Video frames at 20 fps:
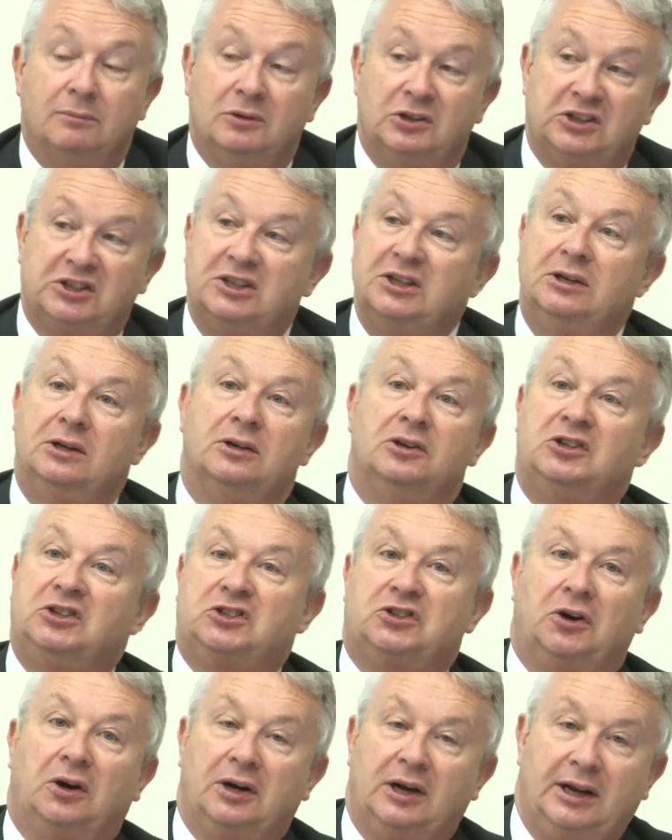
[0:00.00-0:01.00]
Still
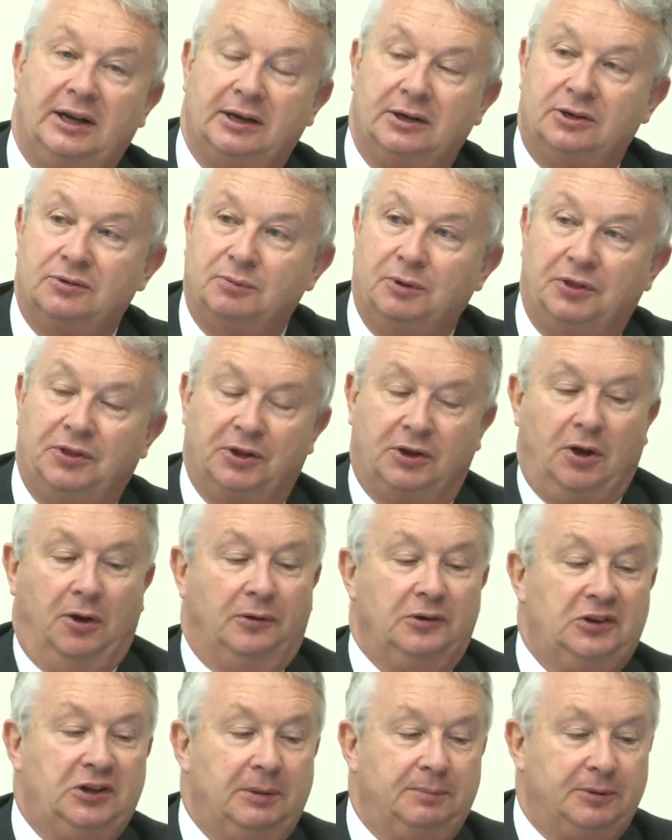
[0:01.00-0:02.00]
struggling with the
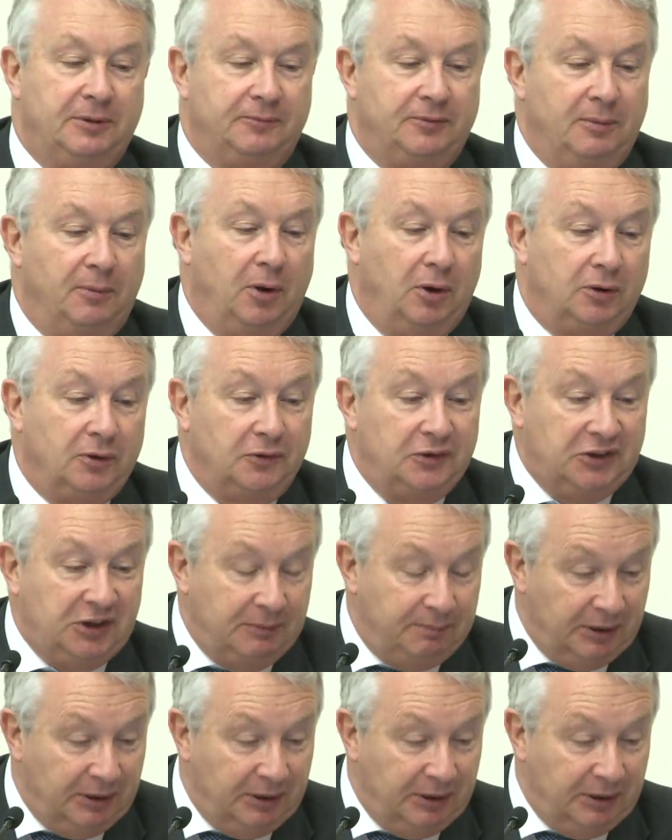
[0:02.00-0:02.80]
concept of democracy,